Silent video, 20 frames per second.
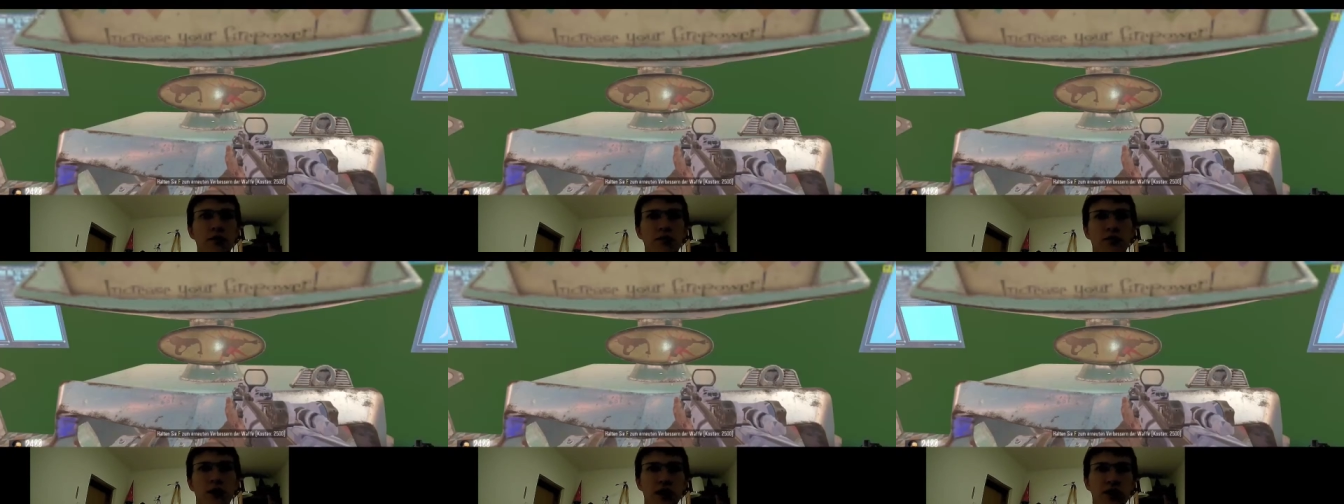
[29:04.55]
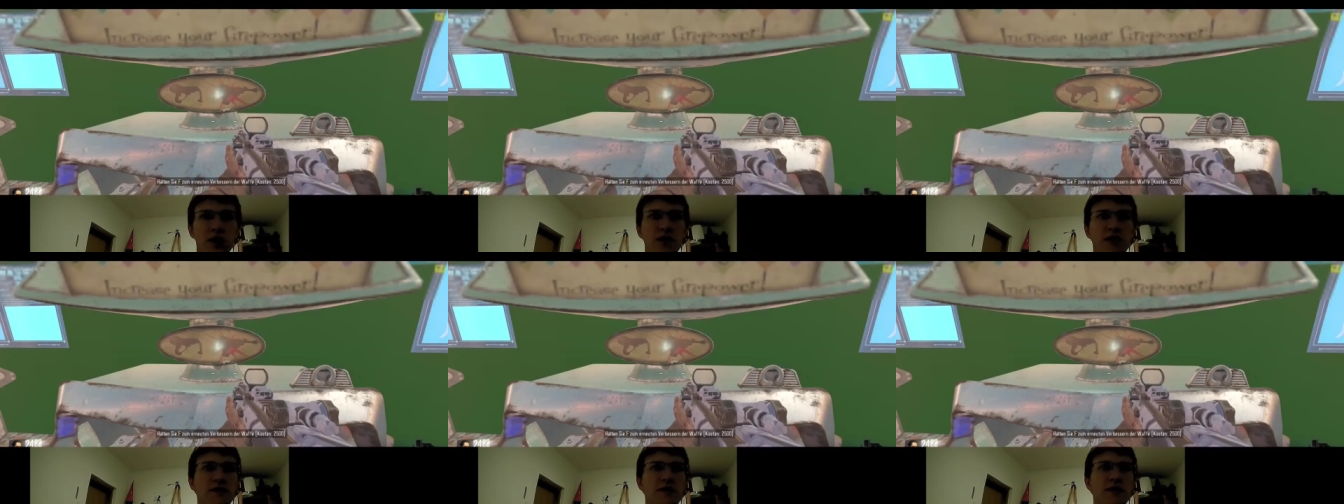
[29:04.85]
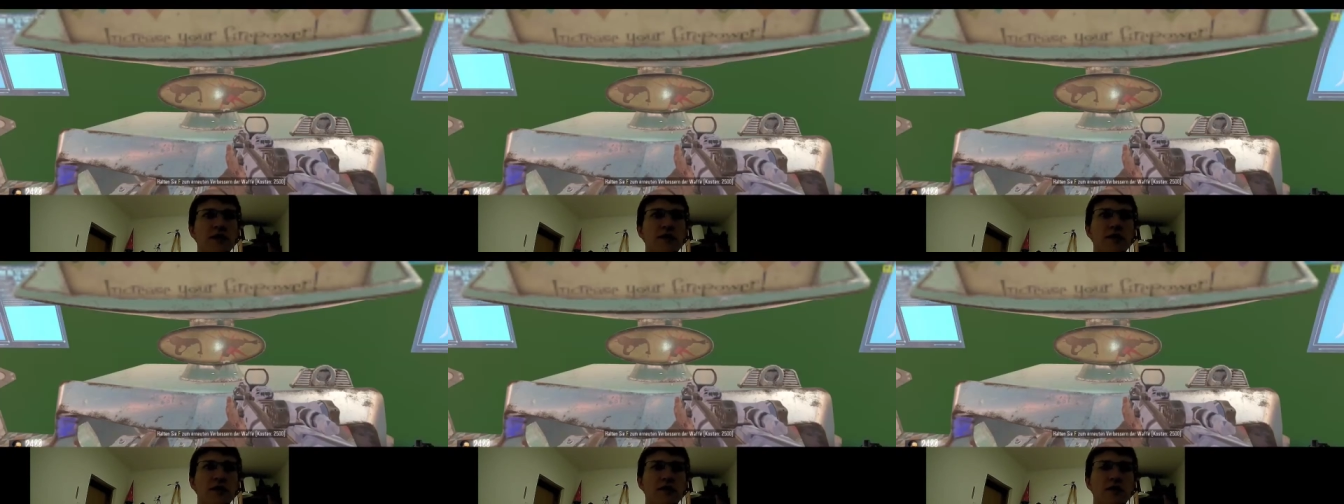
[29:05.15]
When you press
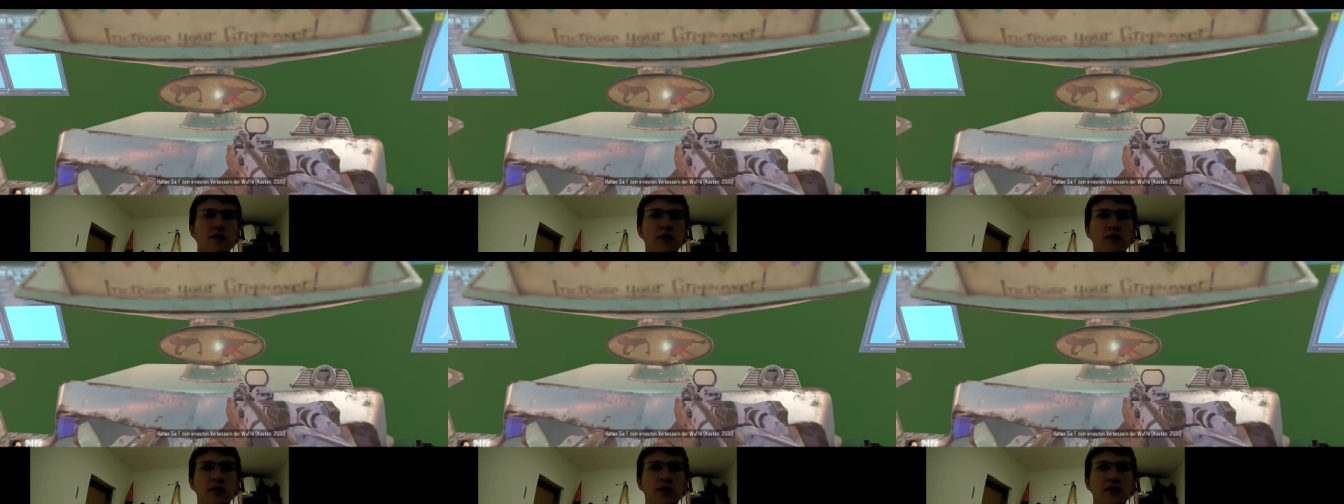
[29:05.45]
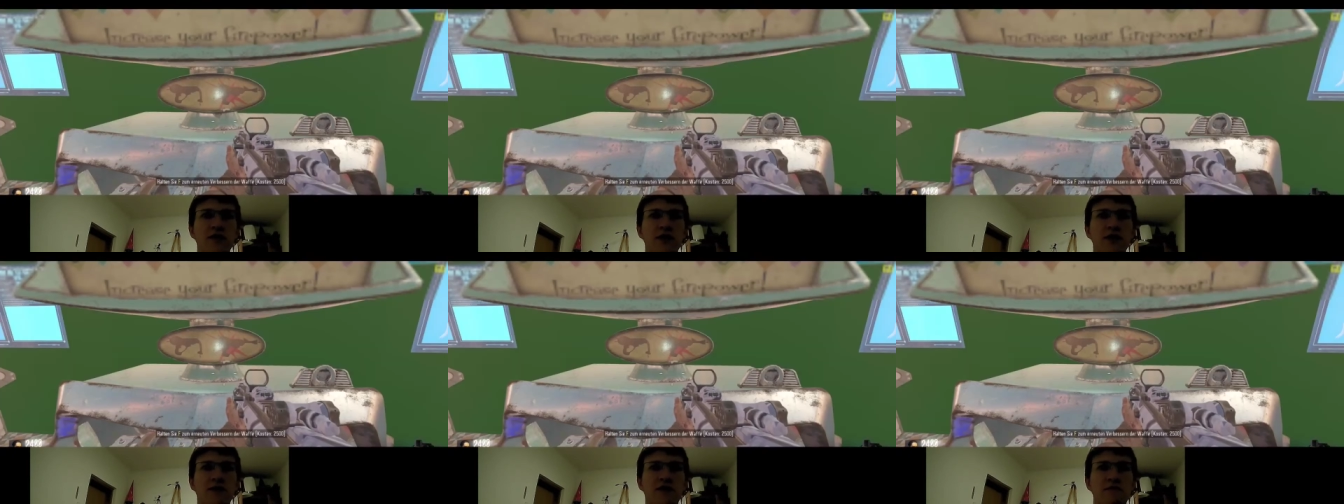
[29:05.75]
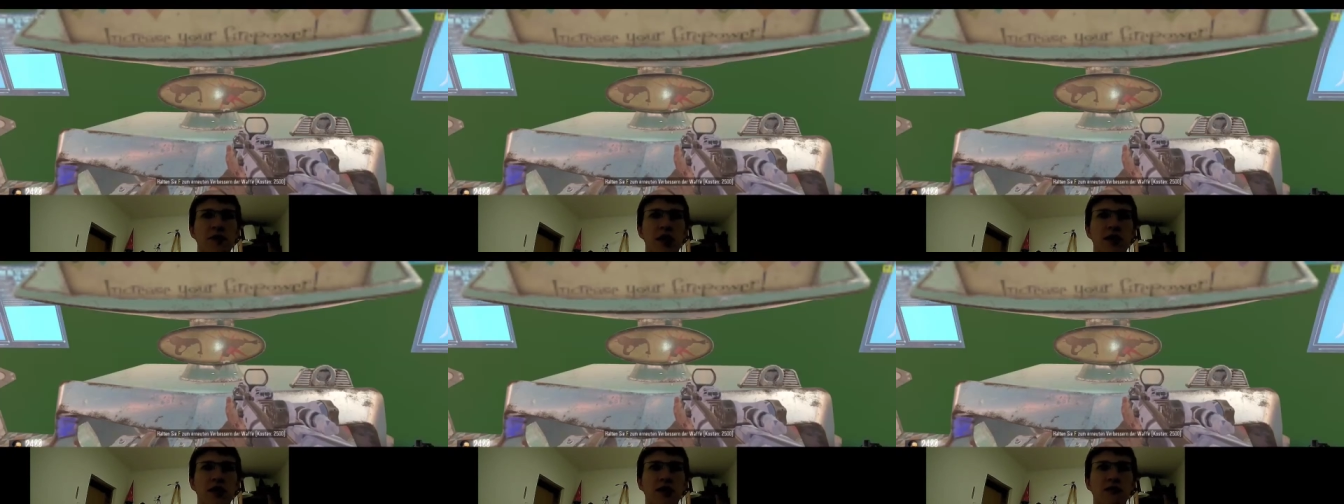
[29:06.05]
that thing and you don't have
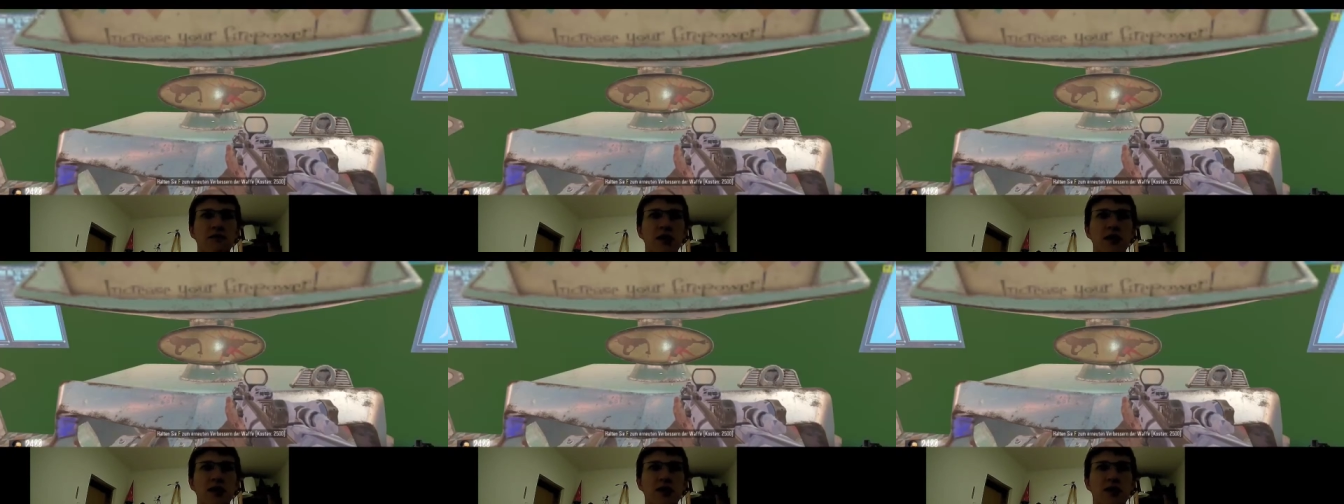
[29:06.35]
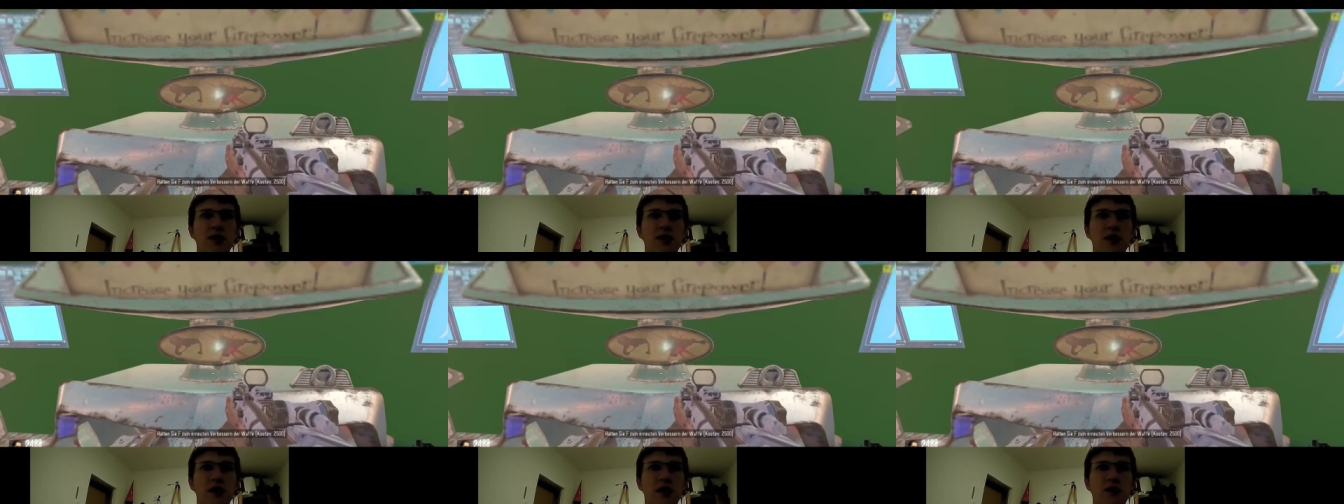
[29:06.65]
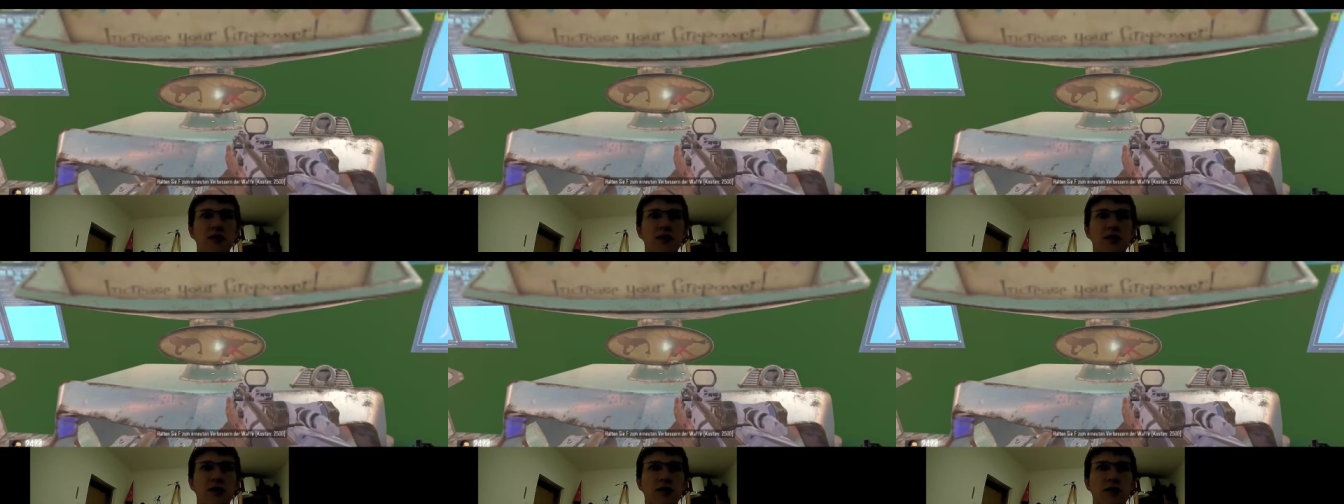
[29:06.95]
enough money, it makes a
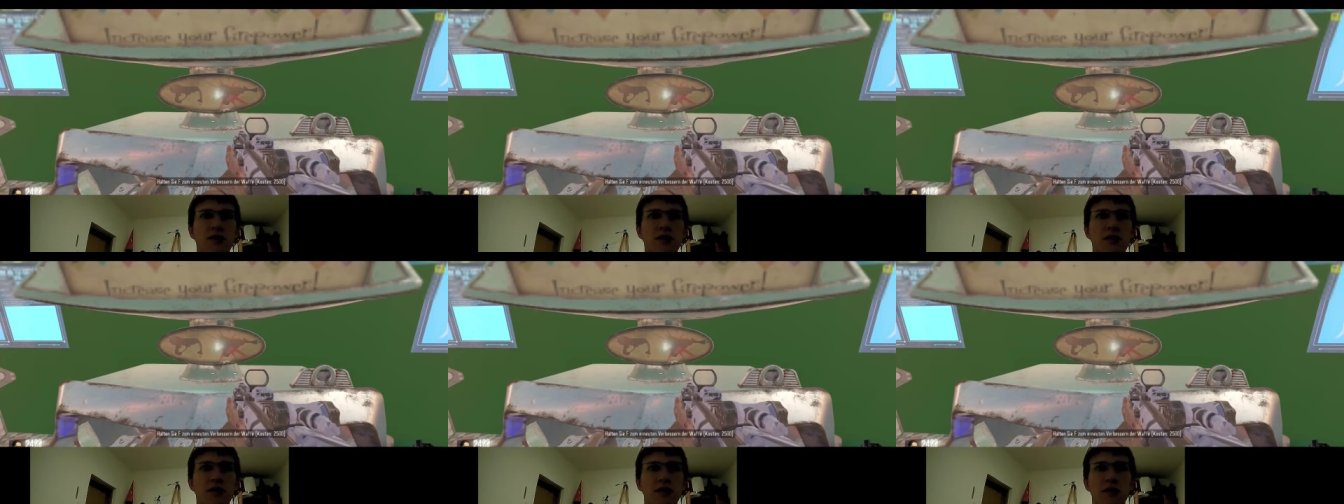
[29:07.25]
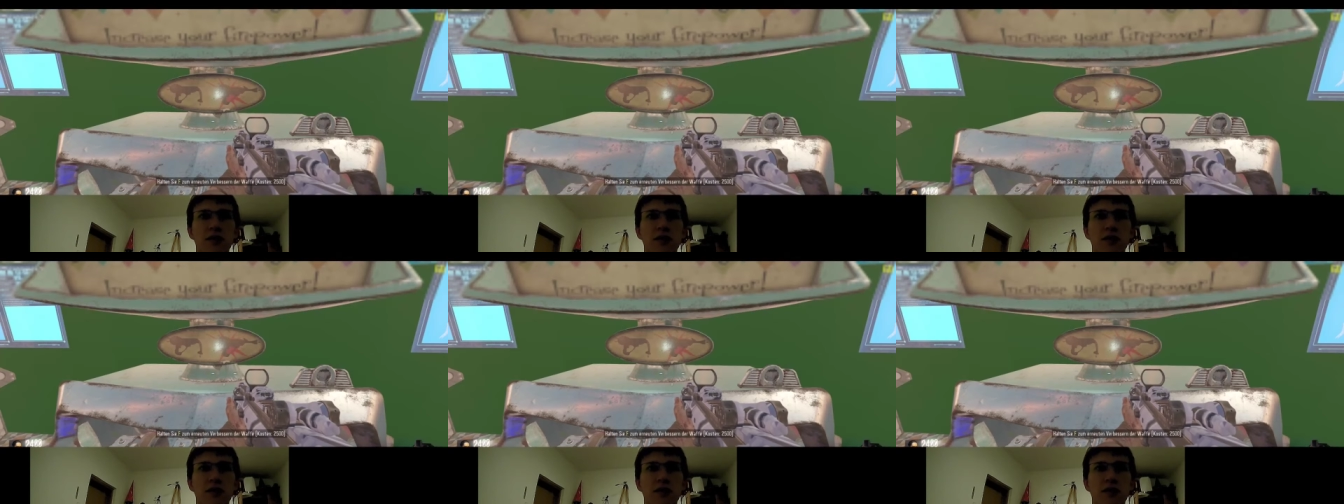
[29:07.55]
sound.